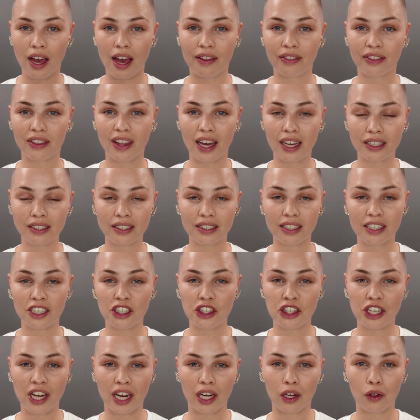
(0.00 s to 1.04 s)
and that's a
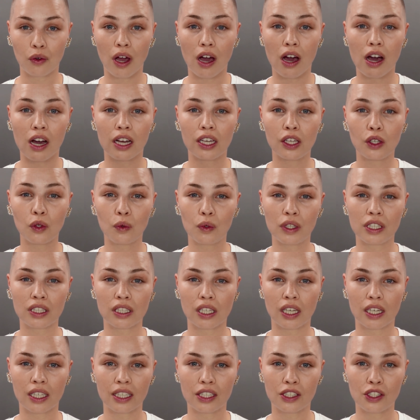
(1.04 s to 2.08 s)
shadow I
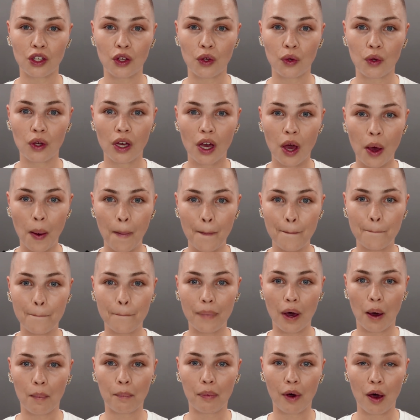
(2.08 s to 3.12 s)
always like to
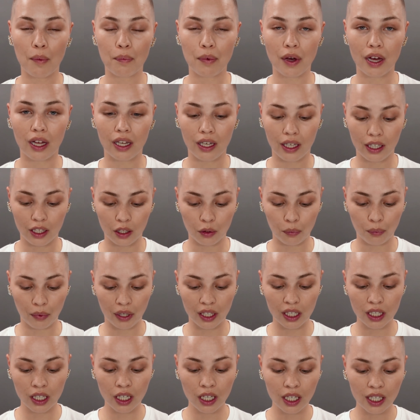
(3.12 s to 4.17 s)
pump up a little
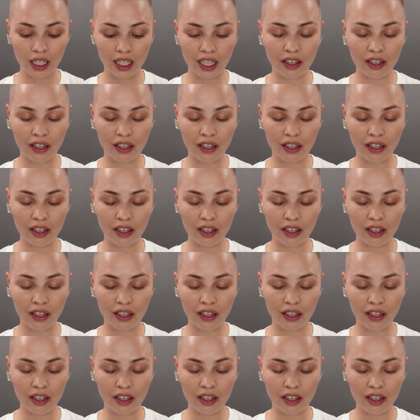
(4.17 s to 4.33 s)
bit,